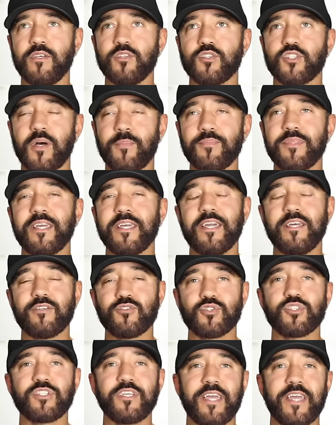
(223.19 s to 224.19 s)
something
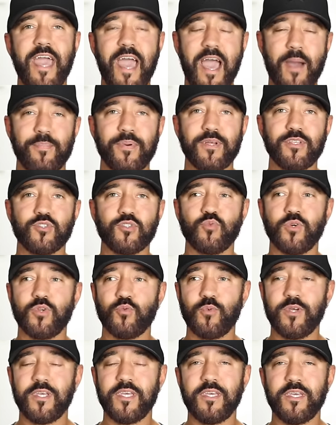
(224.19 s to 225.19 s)
interesting happens
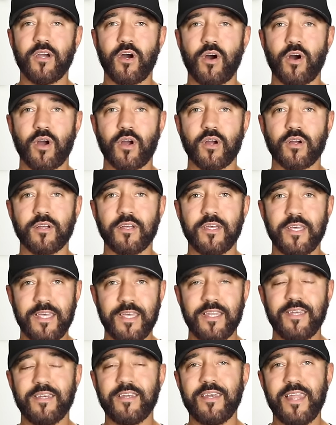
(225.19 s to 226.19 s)
when we are
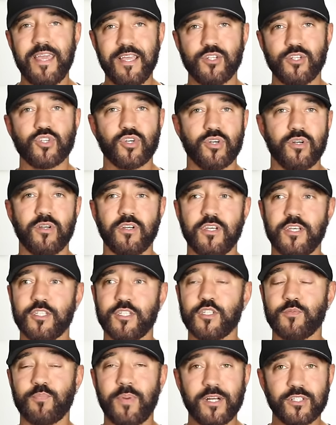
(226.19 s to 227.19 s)
in nature,
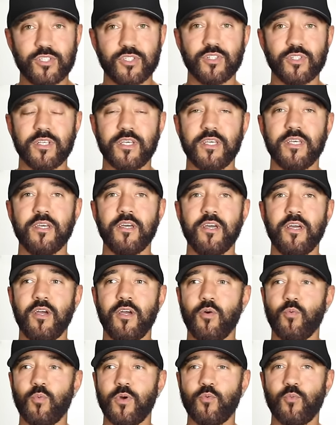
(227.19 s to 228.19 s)
especially
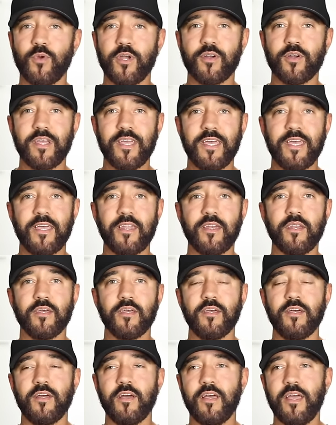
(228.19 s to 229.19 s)
when we are in
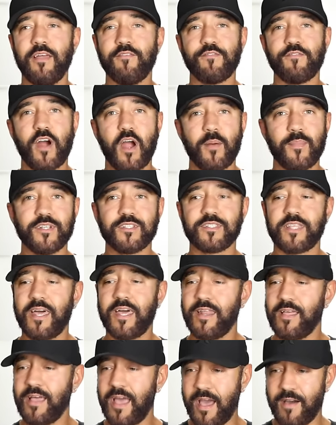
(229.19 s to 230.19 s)
environments
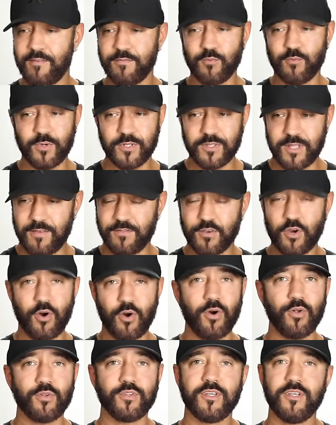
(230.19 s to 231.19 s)
that have what they've
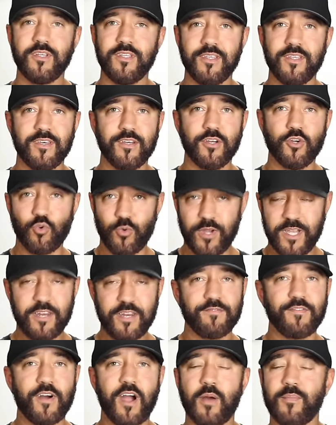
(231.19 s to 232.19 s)
called green
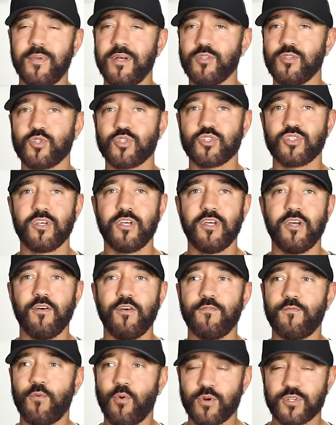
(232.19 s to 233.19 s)
environments,
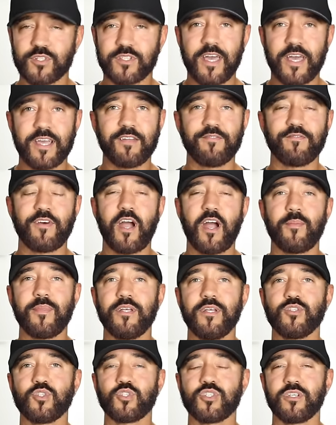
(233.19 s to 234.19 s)
forest like
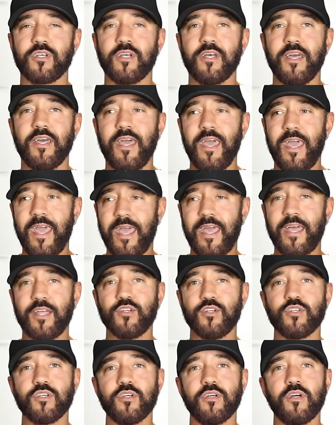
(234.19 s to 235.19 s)
environments,
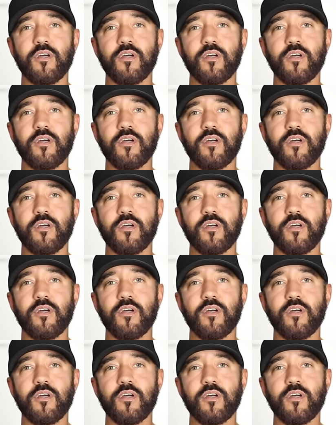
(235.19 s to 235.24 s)
and